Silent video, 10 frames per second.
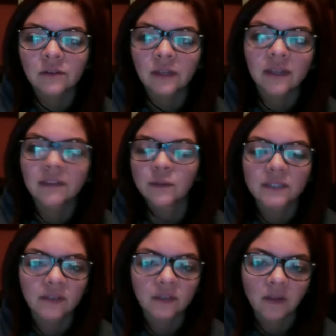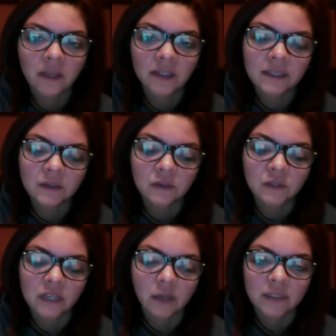like there was nothing like too
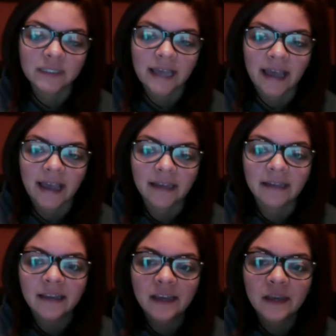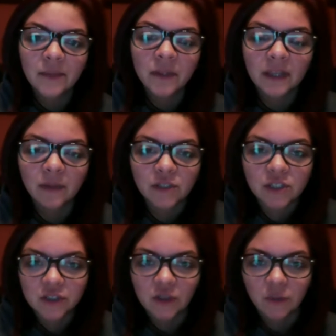terribly sad, but there was
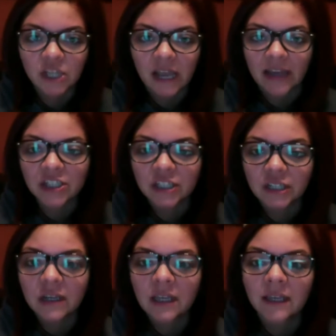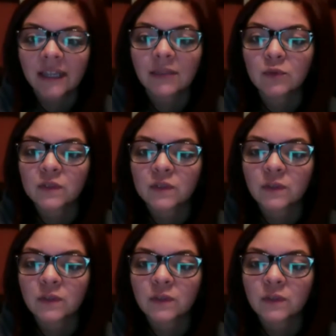just so much action and like the music